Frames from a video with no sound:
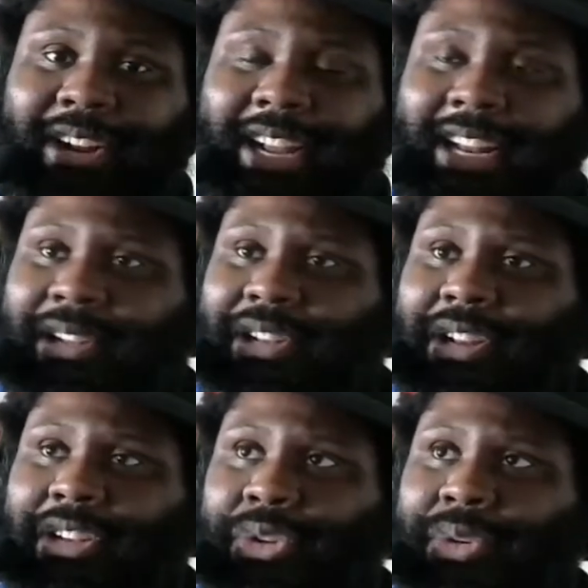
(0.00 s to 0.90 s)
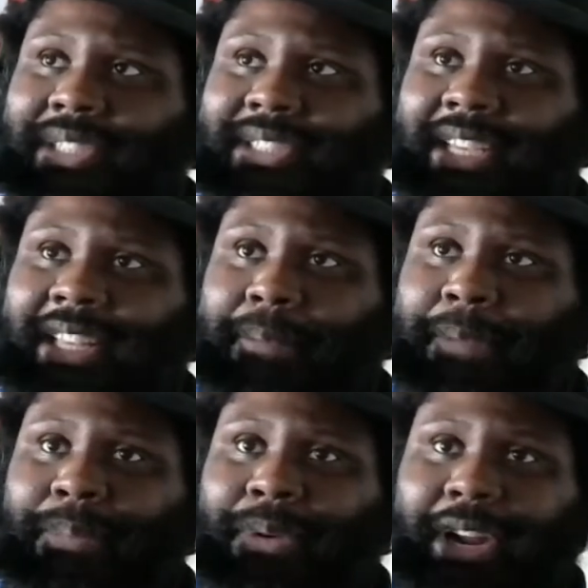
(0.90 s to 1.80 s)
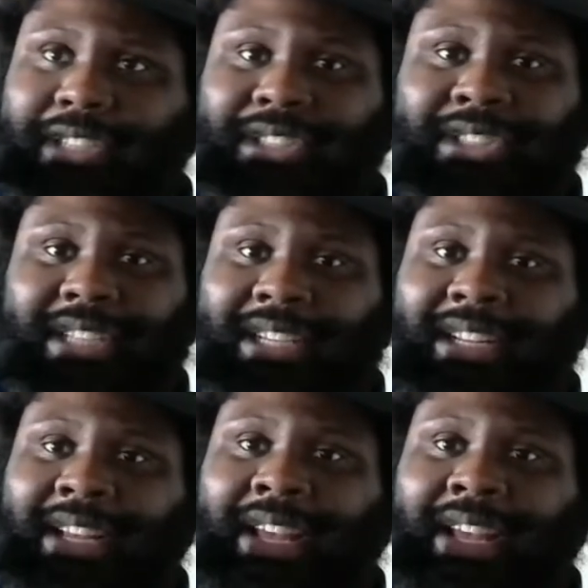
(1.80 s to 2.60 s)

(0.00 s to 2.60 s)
and then you could see that people are interested